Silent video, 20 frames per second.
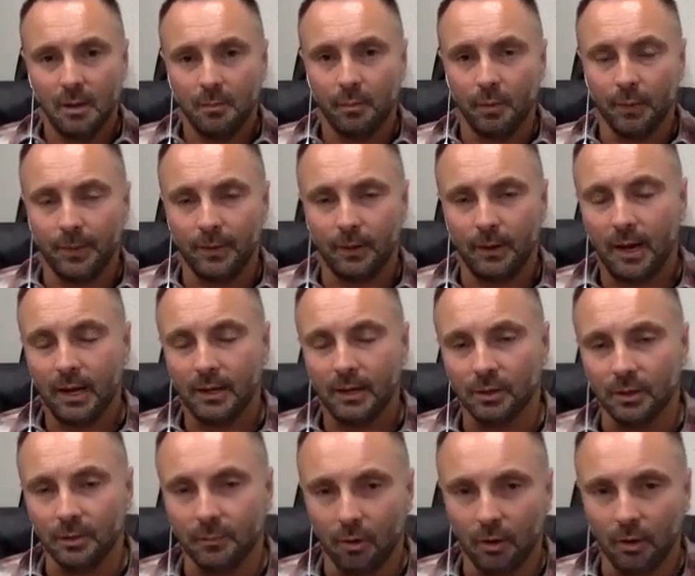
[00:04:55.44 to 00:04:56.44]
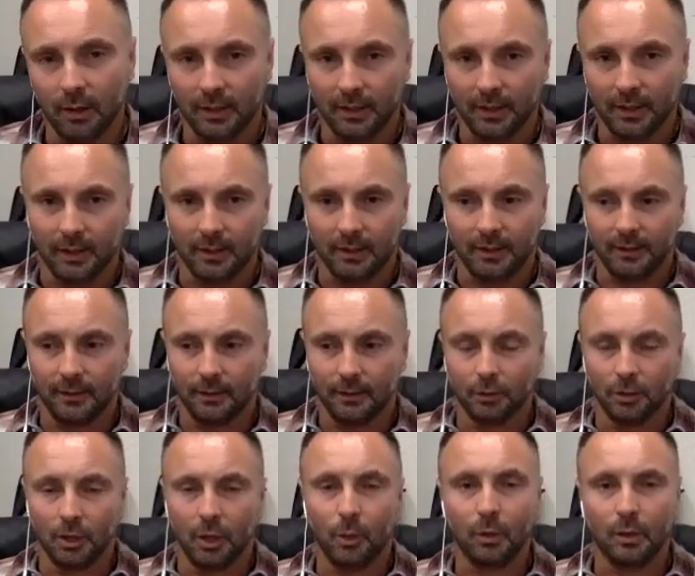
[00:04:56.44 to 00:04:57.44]
put their house on the market at a
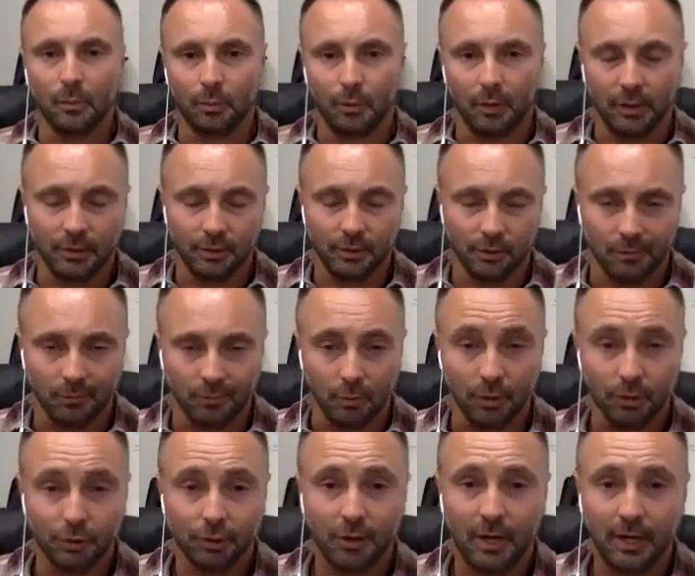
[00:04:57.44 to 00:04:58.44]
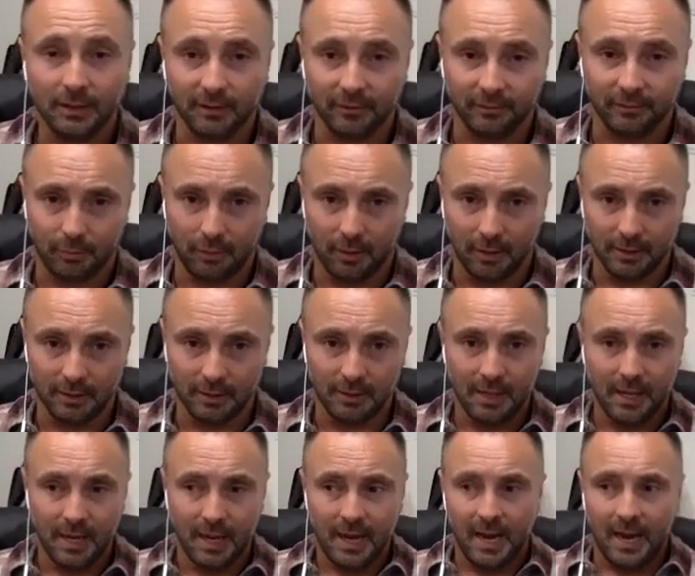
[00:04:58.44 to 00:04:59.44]
lower price or a more attractive price.
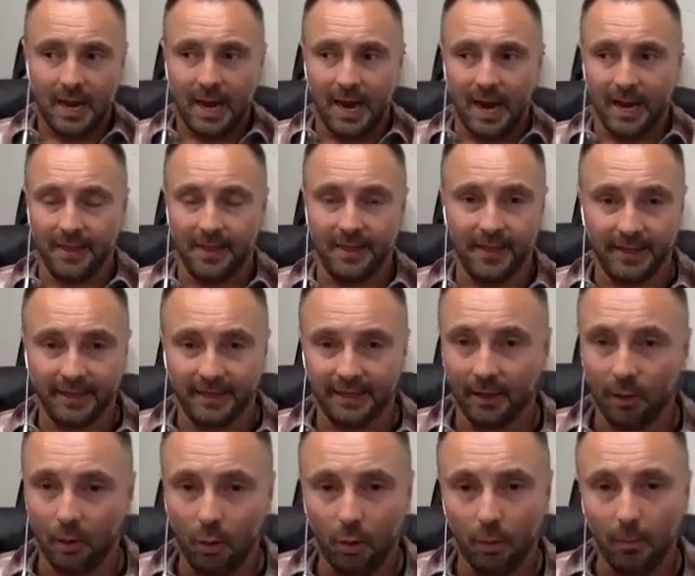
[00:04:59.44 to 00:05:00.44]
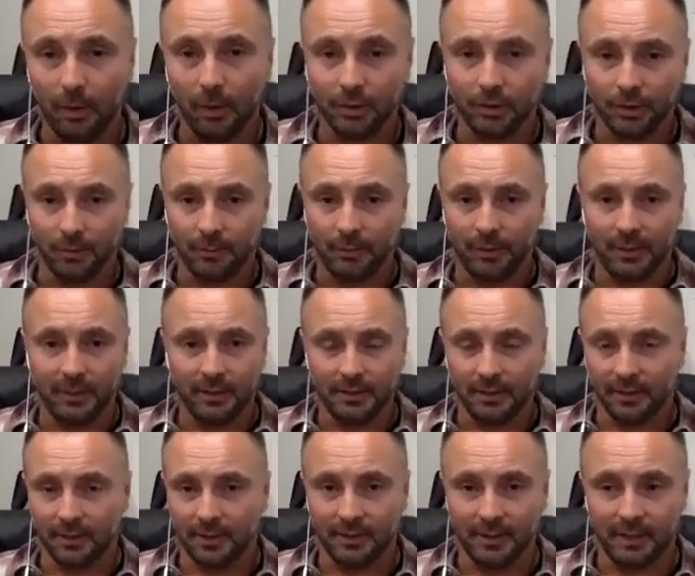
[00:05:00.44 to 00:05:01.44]
And then they get a whole bunch of bids
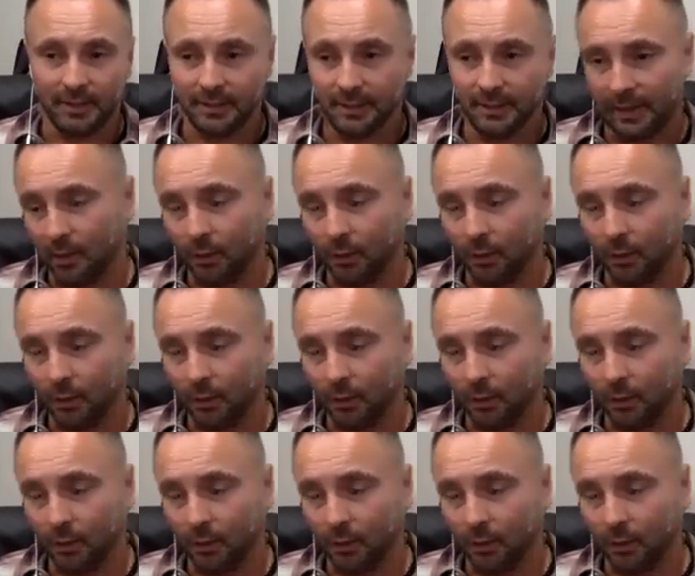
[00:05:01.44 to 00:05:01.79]
and then they say,